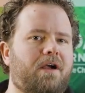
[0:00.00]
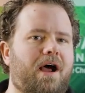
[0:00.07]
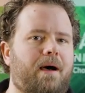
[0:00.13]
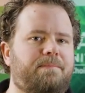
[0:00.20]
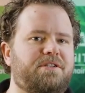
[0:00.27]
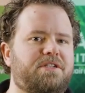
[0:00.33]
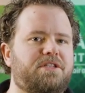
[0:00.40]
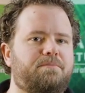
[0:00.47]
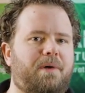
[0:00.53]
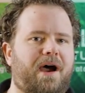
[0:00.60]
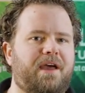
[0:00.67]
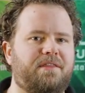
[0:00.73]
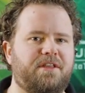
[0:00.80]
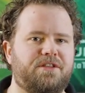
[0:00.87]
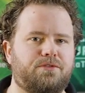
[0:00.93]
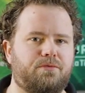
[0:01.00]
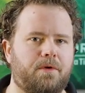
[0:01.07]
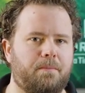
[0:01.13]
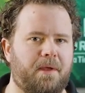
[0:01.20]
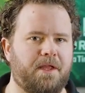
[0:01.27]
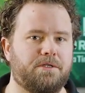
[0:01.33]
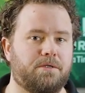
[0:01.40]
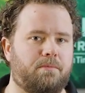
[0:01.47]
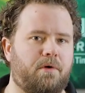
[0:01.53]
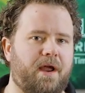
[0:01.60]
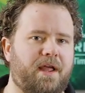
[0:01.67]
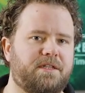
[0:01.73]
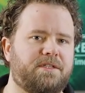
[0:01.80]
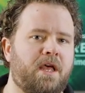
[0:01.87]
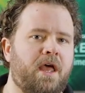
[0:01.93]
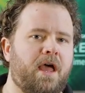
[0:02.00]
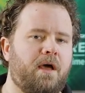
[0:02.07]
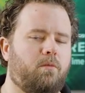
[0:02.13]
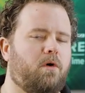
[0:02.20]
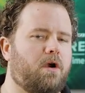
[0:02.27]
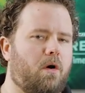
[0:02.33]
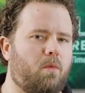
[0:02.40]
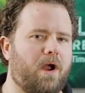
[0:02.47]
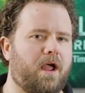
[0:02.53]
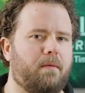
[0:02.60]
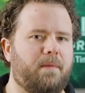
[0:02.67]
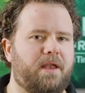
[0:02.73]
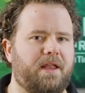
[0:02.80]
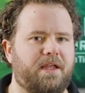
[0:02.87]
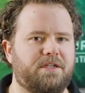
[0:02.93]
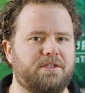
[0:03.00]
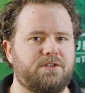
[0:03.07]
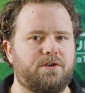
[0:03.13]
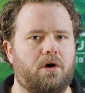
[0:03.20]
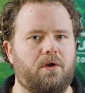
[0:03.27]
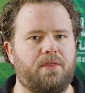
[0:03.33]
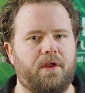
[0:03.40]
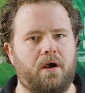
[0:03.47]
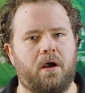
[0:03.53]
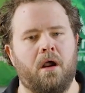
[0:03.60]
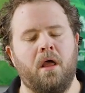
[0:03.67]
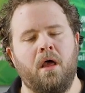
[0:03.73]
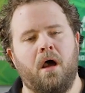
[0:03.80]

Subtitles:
options by these 3 major brands and what our recommendations are there.